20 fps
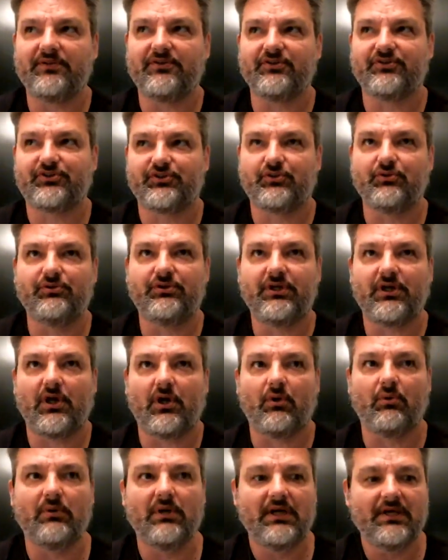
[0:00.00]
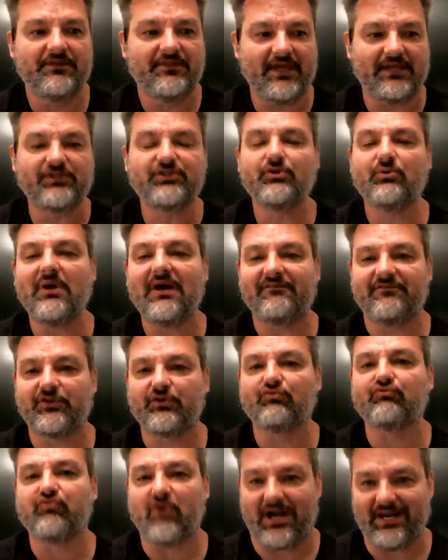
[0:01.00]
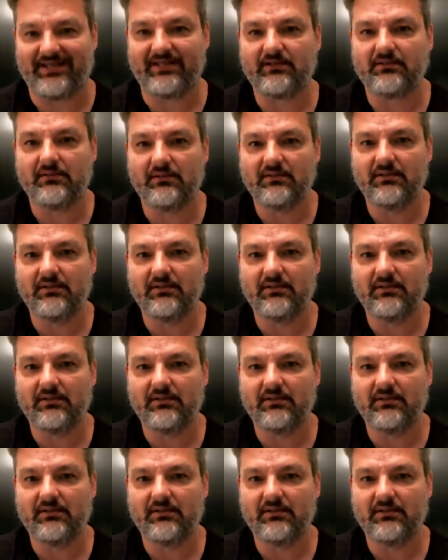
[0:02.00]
the studio, they do have the right